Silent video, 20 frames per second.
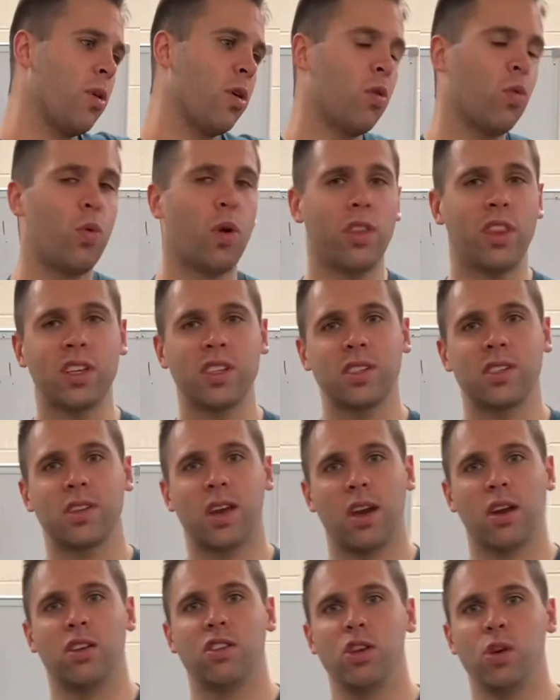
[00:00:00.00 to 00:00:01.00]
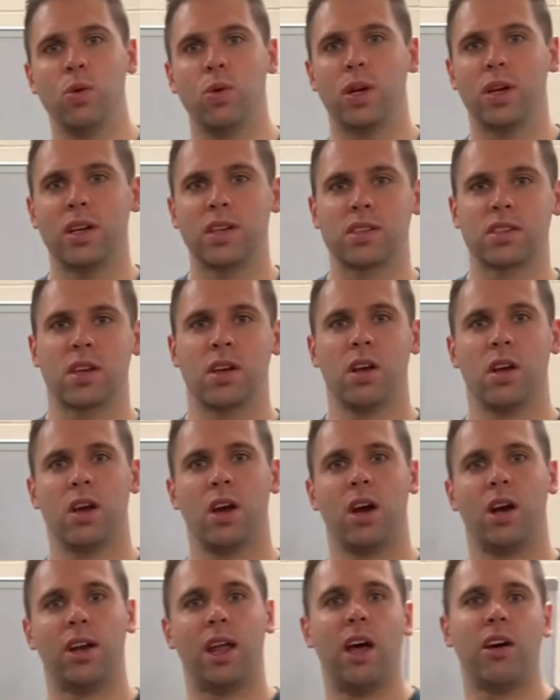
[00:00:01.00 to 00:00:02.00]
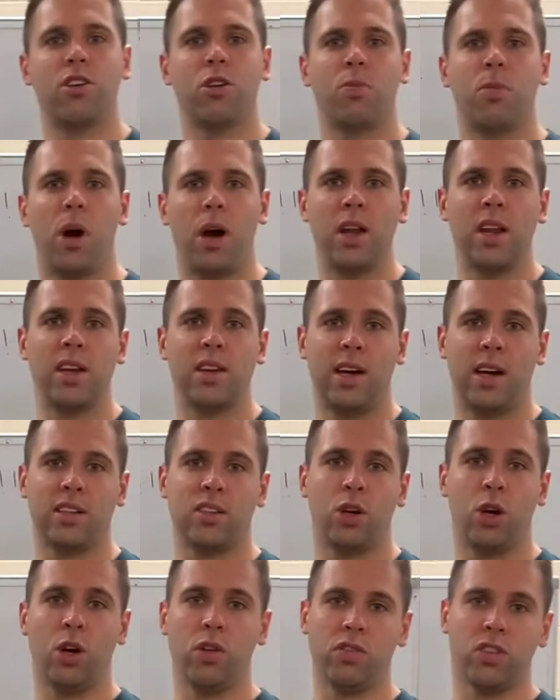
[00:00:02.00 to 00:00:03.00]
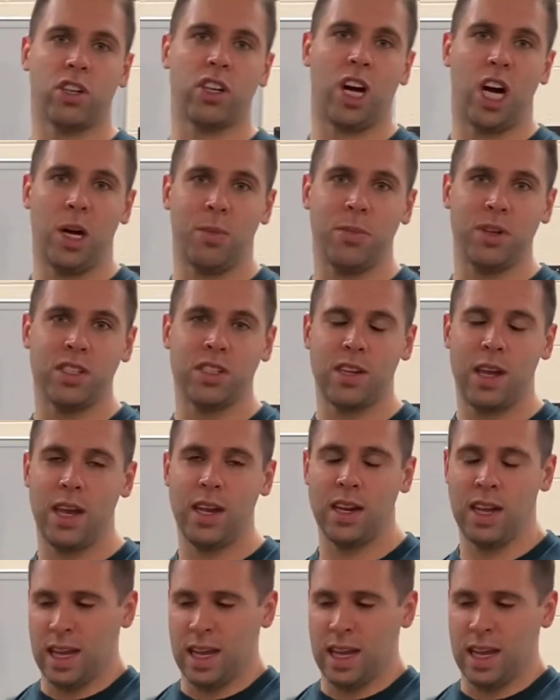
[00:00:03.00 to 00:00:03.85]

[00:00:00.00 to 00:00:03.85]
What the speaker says: What this is gonna do is allow your body not to overcompensate